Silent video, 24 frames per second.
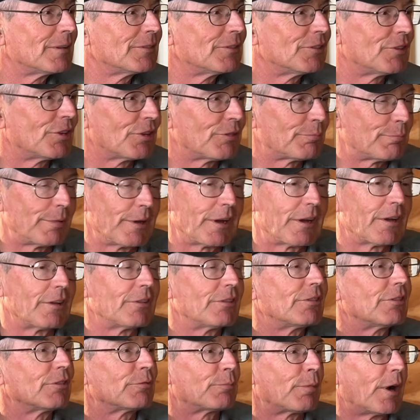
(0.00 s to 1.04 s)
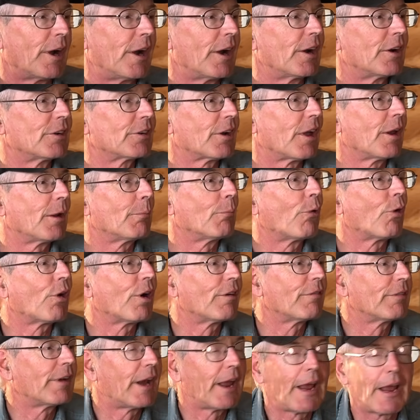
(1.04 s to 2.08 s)
just because the sprayer is on more
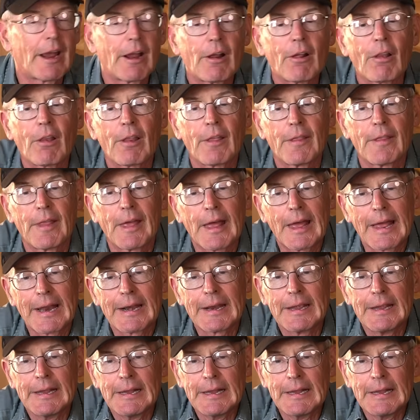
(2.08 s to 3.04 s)
of an angle on that.